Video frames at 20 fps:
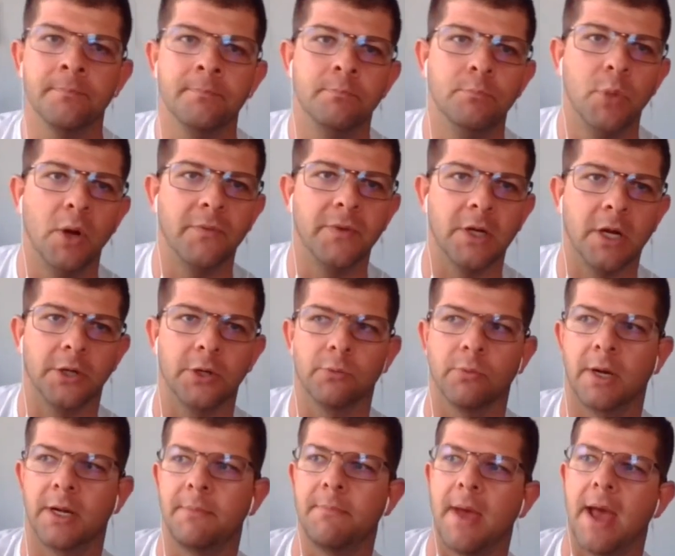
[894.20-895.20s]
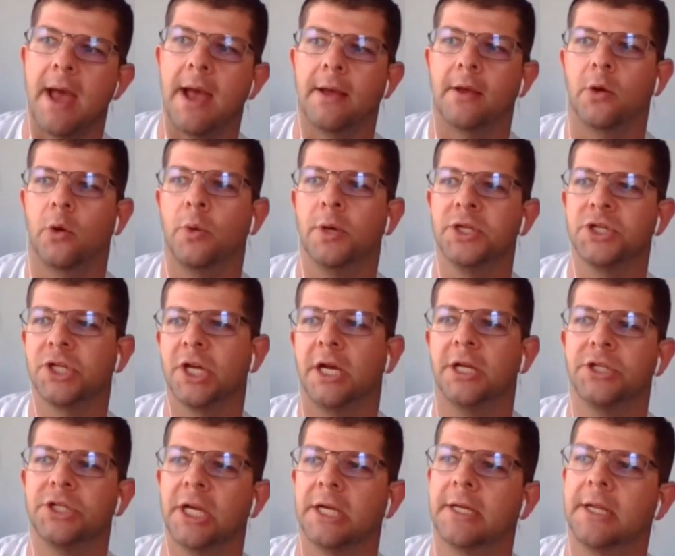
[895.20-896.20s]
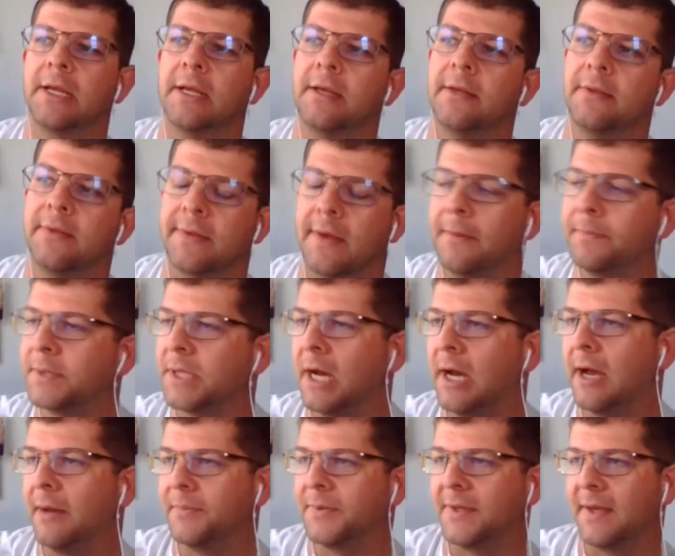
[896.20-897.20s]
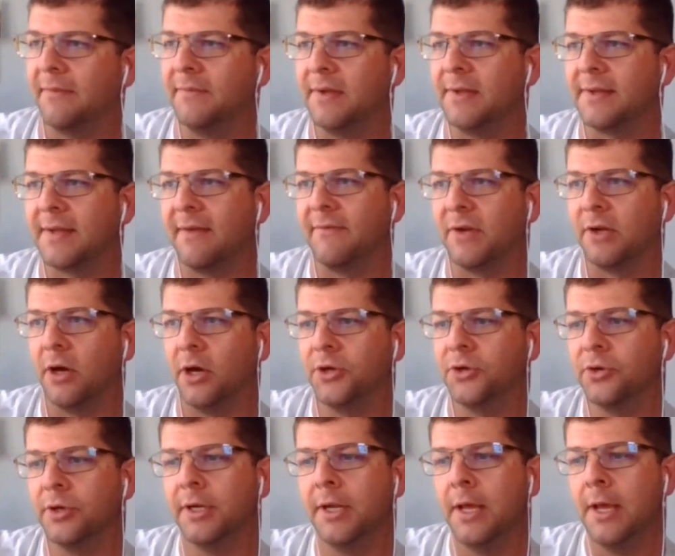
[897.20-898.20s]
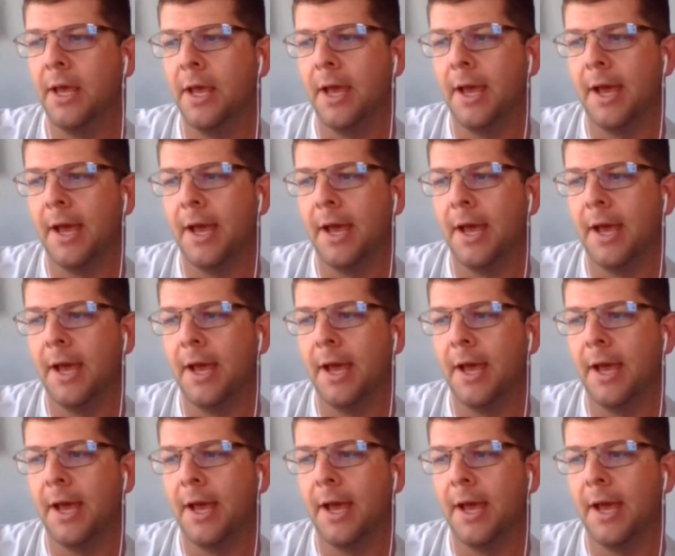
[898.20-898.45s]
Moving on to running back, Quinshon Judkins up top, 7,700.